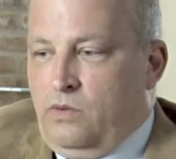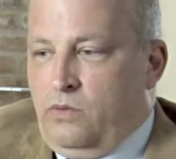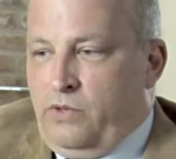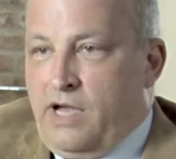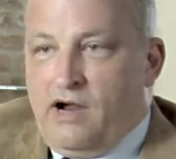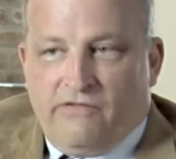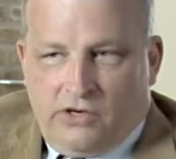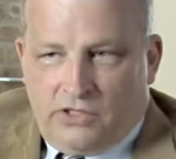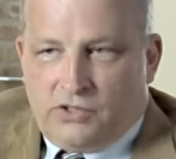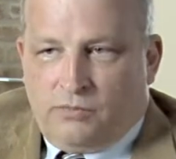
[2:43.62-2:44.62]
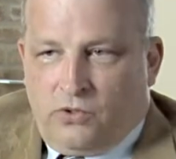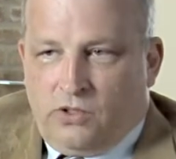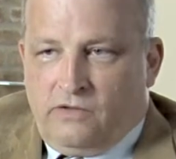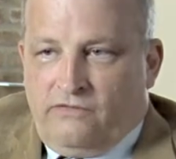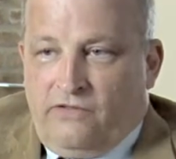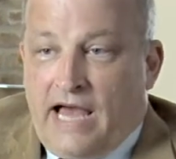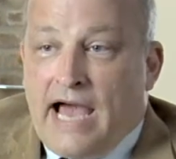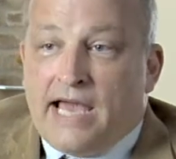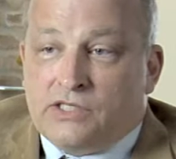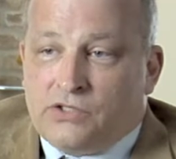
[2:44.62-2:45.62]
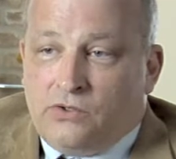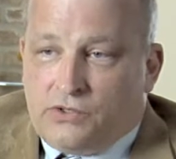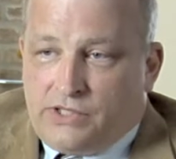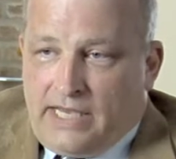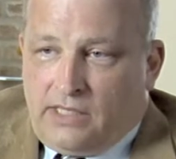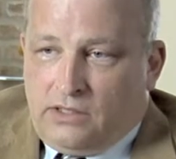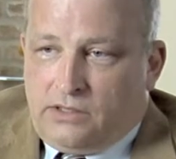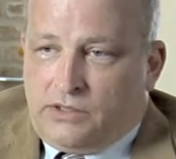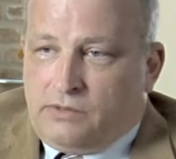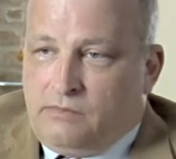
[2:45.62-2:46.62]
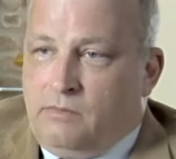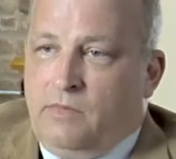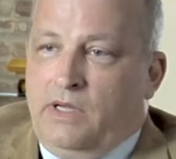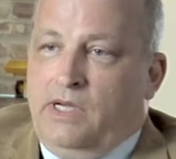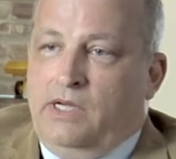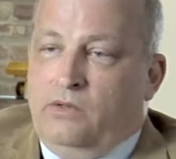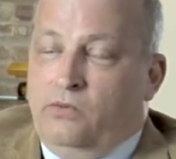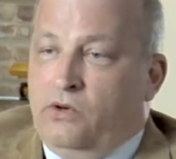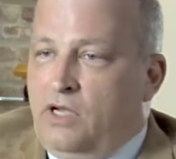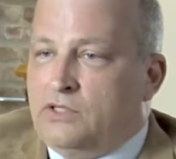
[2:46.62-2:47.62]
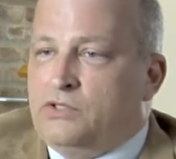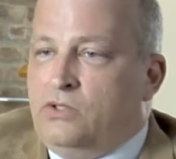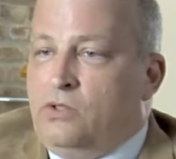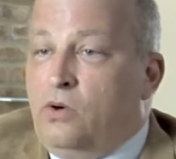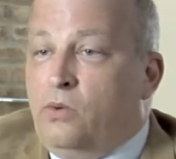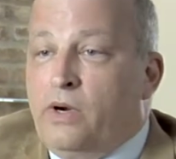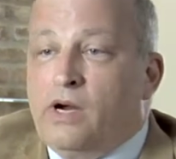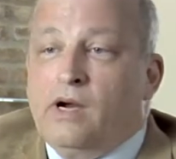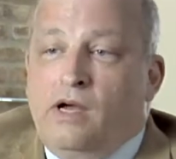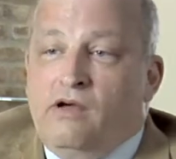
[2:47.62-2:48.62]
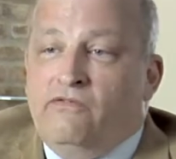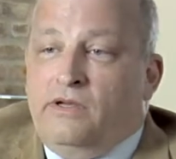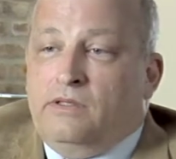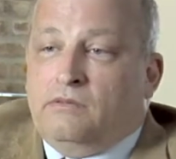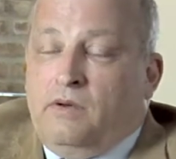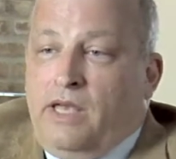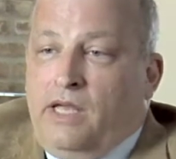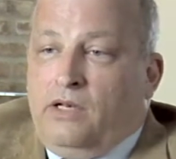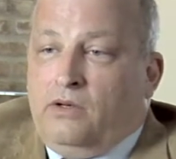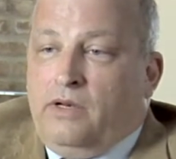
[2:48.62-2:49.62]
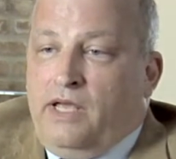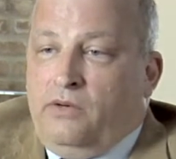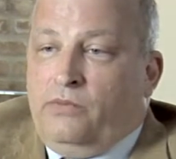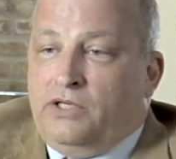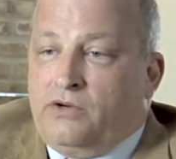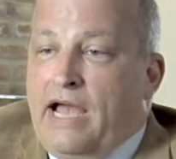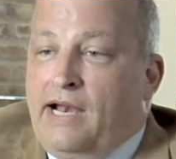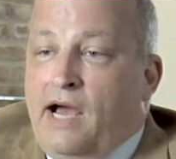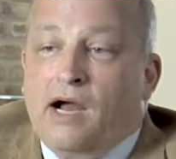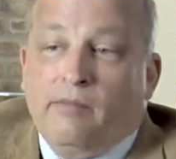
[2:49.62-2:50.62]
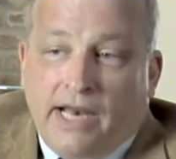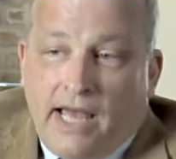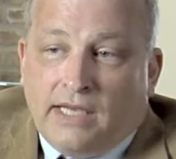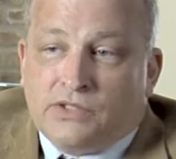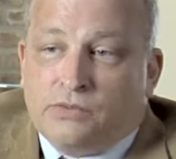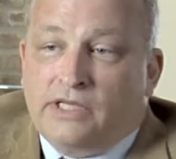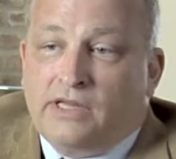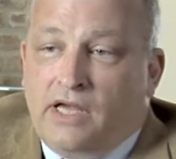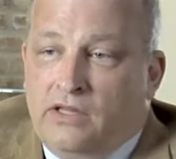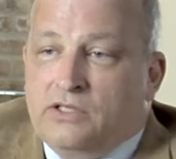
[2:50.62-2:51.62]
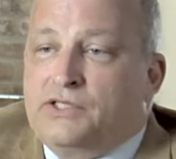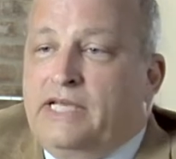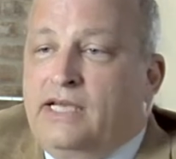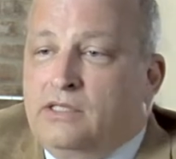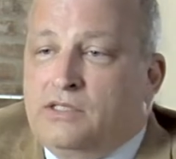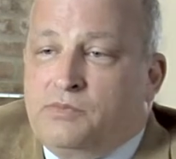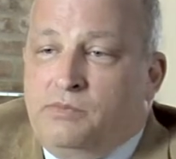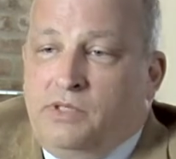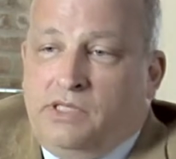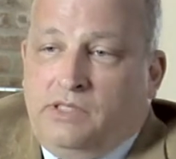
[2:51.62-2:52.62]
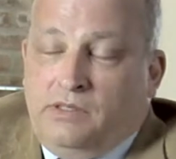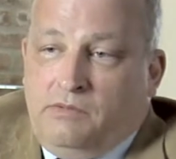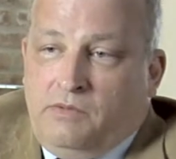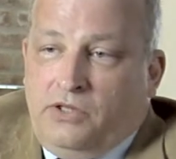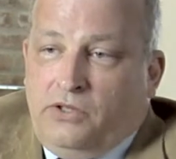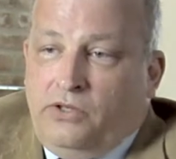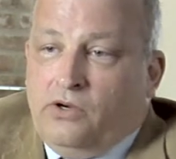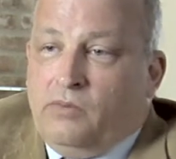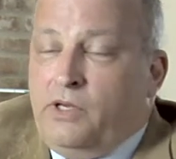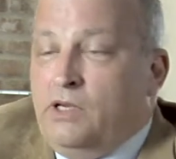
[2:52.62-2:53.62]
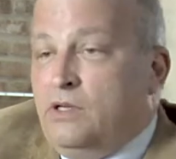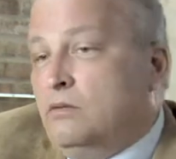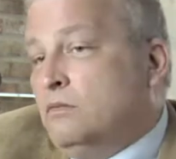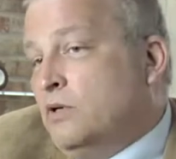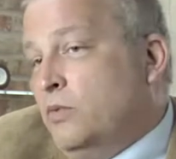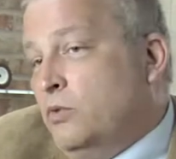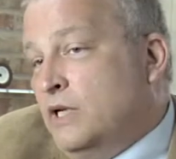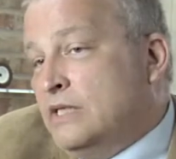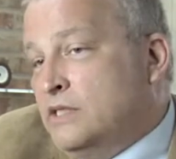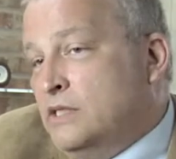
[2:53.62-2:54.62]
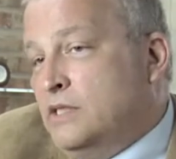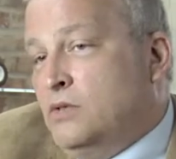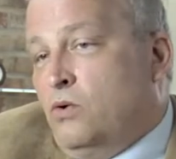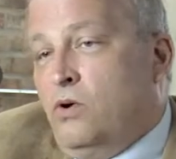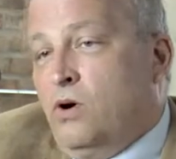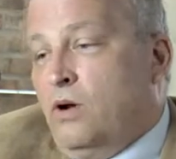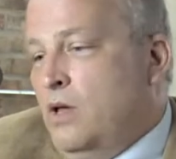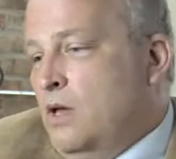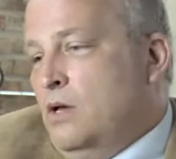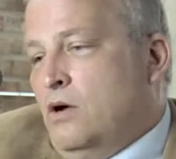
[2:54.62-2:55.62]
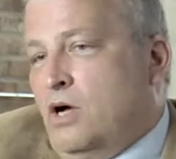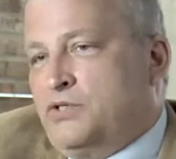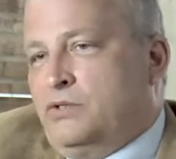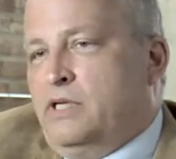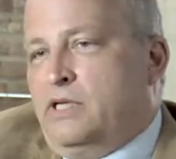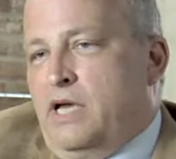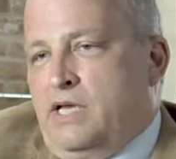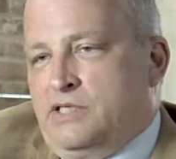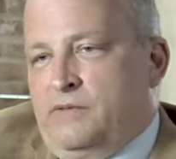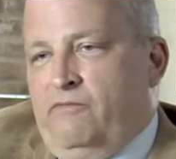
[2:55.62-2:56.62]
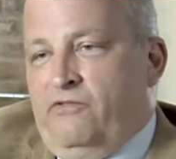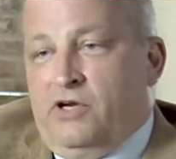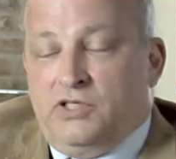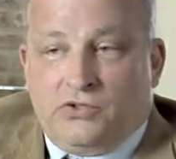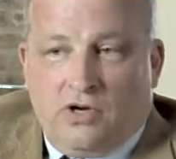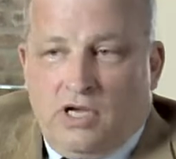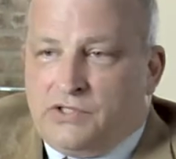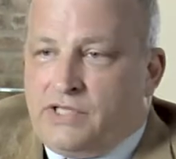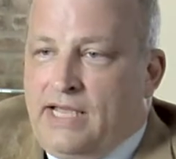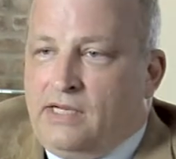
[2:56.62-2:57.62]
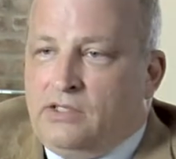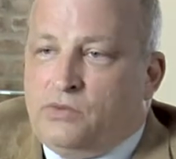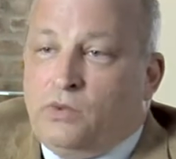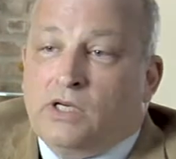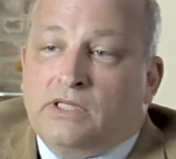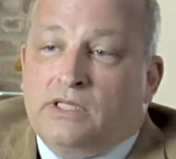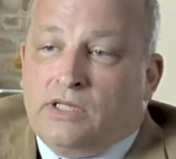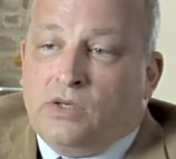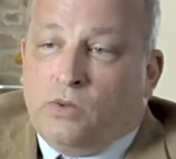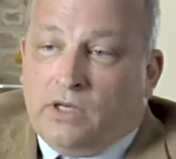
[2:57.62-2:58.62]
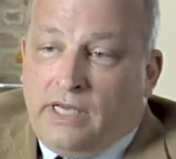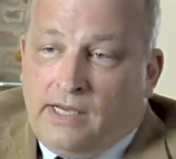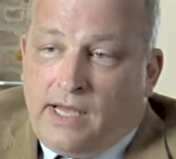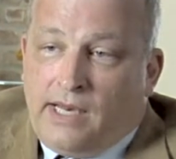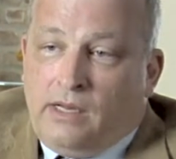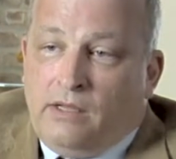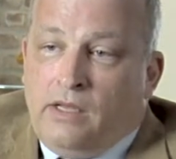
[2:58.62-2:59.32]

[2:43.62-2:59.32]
We are very supportive of the ISO standards. We're also aware of and we try to harmonize with other standards, be it in the European community, or Australia has some very strong standards work that they're working on.